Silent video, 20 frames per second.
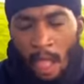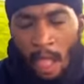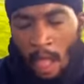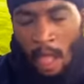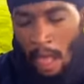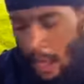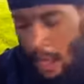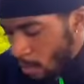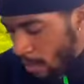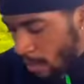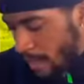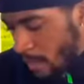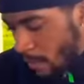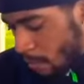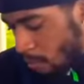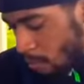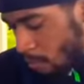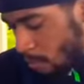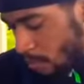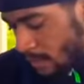And what
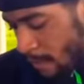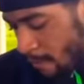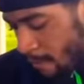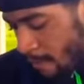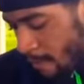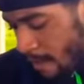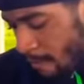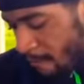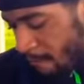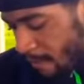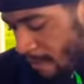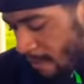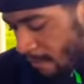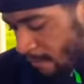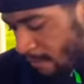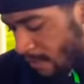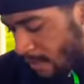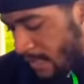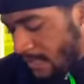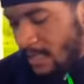Hebrews said, man, faith
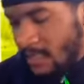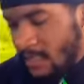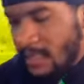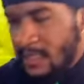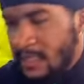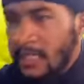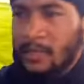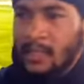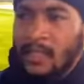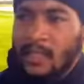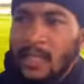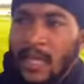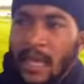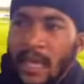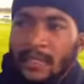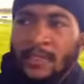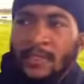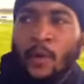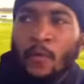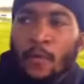is the substance of things
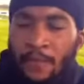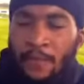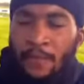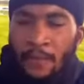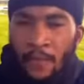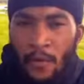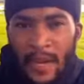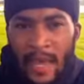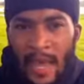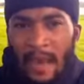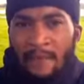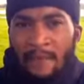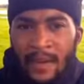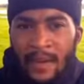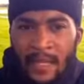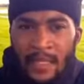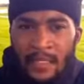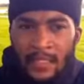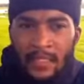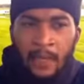hoped for, the
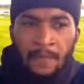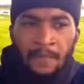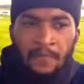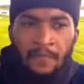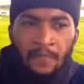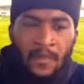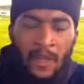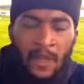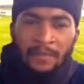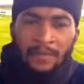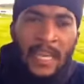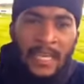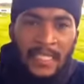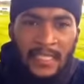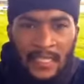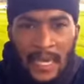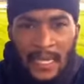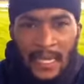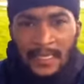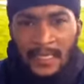evidence of things
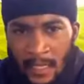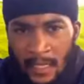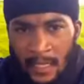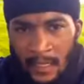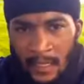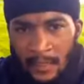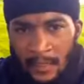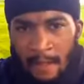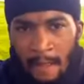not seen.